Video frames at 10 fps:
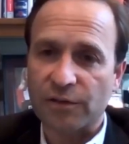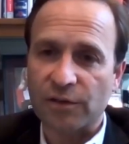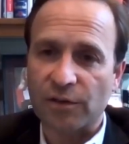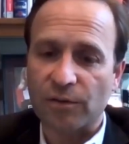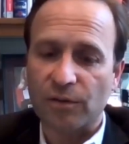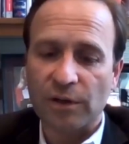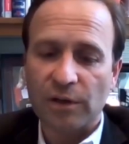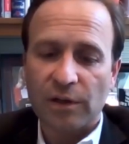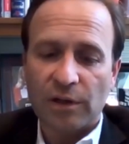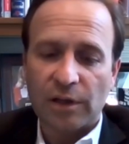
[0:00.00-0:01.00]
So
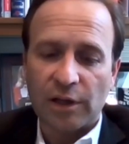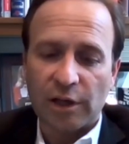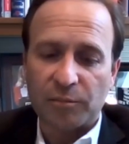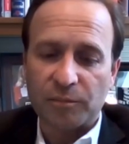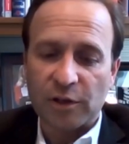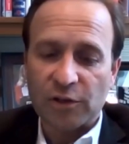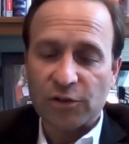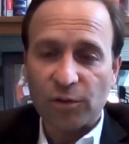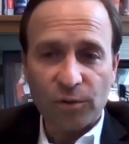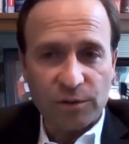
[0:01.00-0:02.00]

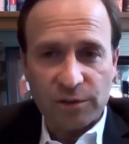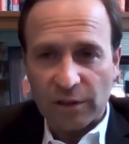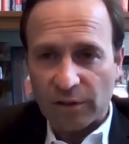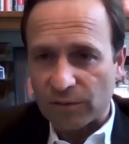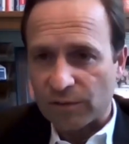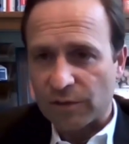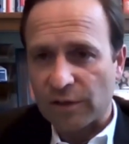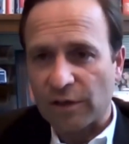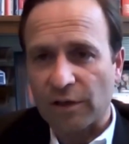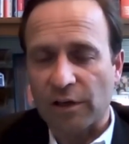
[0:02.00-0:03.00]
solar cells,
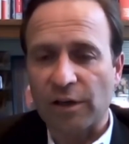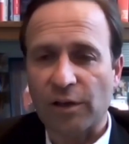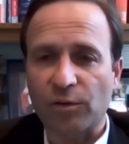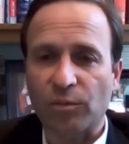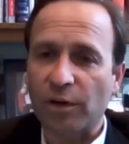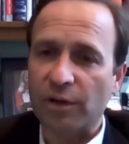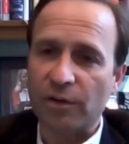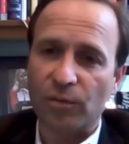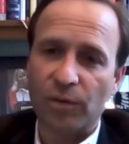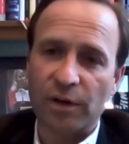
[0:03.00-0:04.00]
another
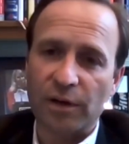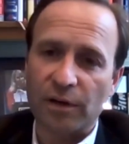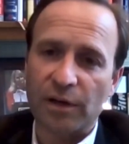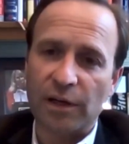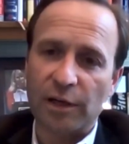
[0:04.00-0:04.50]
one where